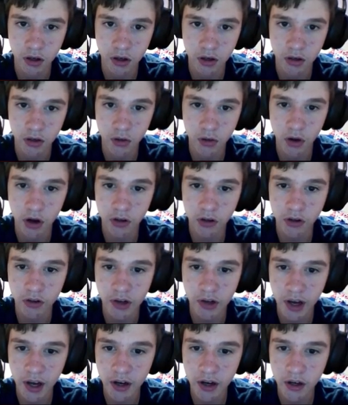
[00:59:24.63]
No
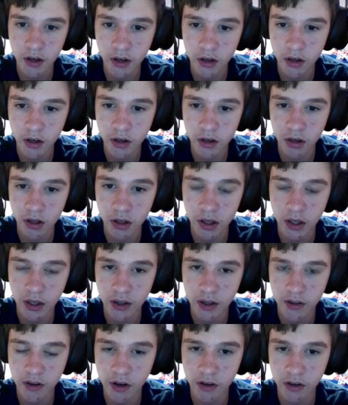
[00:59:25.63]
Octodad? I
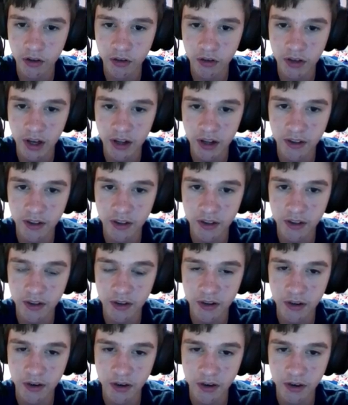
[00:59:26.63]
guess Octodad isn't
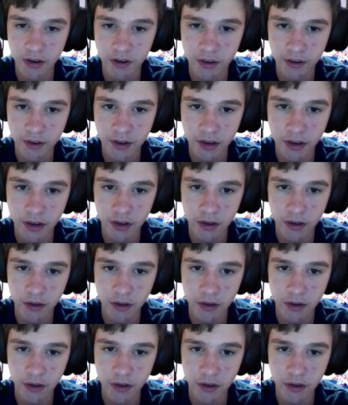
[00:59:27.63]
here tonight.